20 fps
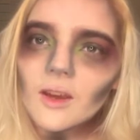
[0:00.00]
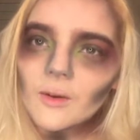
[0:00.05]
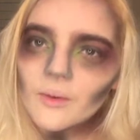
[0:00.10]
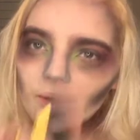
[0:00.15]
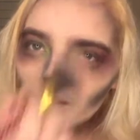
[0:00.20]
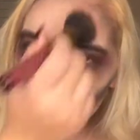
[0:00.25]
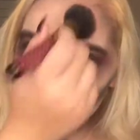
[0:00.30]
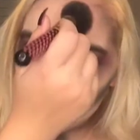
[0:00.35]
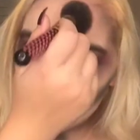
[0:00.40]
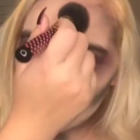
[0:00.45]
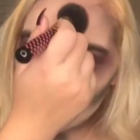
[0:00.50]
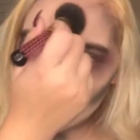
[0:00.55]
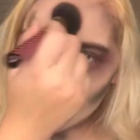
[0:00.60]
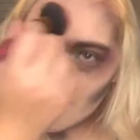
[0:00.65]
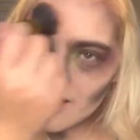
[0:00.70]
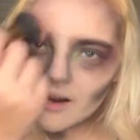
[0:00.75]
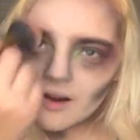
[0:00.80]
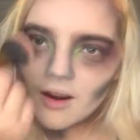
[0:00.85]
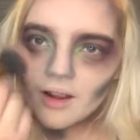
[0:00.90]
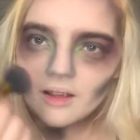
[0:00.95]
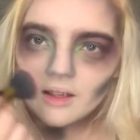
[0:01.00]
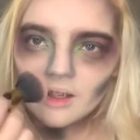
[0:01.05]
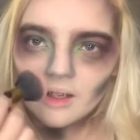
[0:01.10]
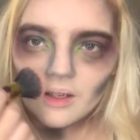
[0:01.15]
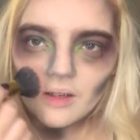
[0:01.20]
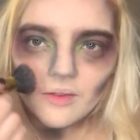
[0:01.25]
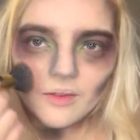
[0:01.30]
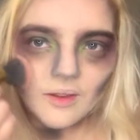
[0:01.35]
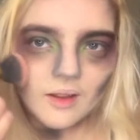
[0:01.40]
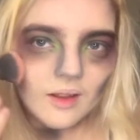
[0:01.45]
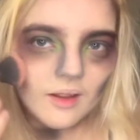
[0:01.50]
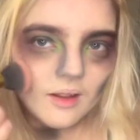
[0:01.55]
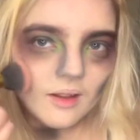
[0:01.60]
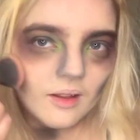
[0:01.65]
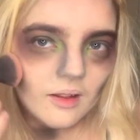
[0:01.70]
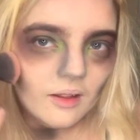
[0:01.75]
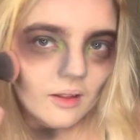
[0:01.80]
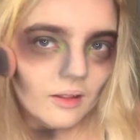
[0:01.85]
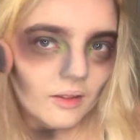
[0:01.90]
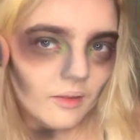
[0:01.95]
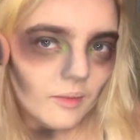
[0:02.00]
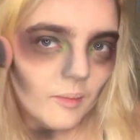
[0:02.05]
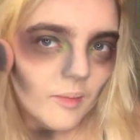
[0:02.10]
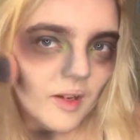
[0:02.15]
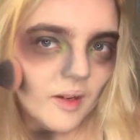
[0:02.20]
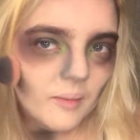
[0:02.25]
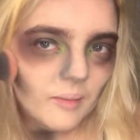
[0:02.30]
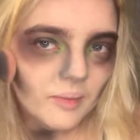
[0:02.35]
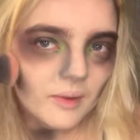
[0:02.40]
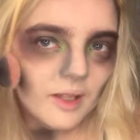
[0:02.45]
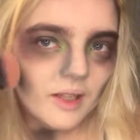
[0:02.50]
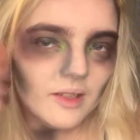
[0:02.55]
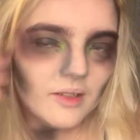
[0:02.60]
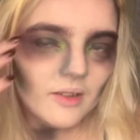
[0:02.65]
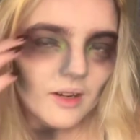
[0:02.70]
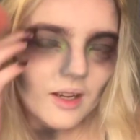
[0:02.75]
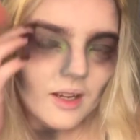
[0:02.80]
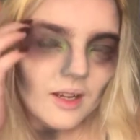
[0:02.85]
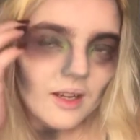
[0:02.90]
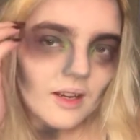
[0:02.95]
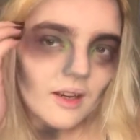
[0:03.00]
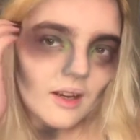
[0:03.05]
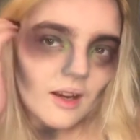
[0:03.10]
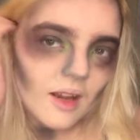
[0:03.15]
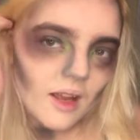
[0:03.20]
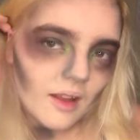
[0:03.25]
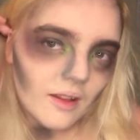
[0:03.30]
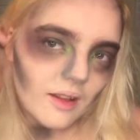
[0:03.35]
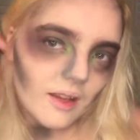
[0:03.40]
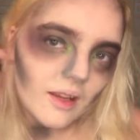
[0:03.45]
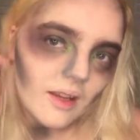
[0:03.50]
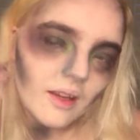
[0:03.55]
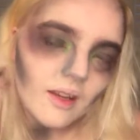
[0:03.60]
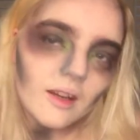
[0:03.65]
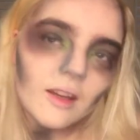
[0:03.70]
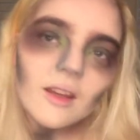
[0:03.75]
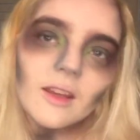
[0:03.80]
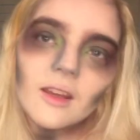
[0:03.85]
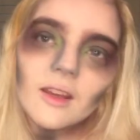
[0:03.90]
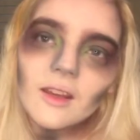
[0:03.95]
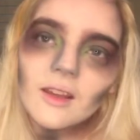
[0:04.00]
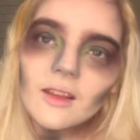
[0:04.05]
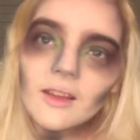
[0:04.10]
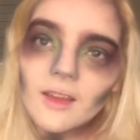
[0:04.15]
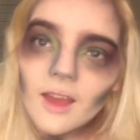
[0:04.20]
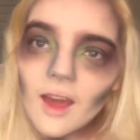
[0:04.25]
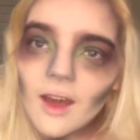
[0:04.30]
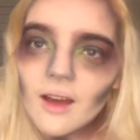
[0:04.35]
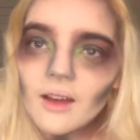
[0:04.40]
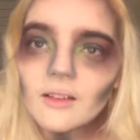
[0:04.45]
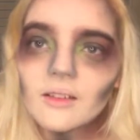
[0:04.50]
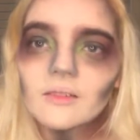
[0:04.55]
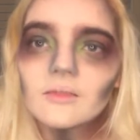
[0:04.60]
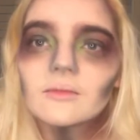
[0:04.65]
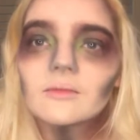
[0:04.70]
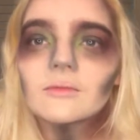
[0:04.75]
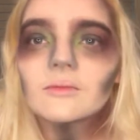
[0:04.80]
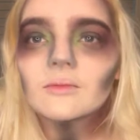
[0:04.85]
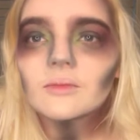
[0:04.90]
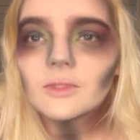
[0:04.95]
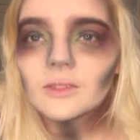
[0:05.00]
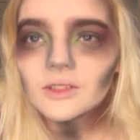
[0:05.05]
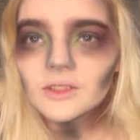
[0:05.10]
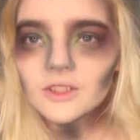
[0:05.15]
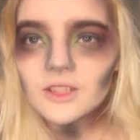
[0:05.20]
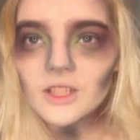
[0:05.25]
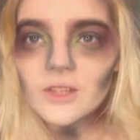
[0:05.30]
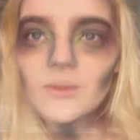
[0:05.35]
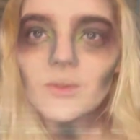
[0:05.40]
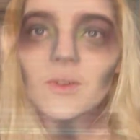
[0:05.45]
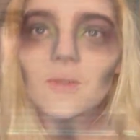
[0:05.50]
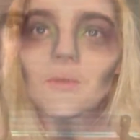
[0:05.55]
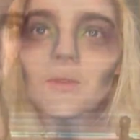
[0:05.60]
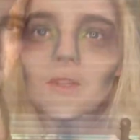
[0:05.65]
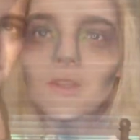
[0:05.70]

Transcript: right here and then use it as a little bit of blush right here, and then yeah, we'll see what we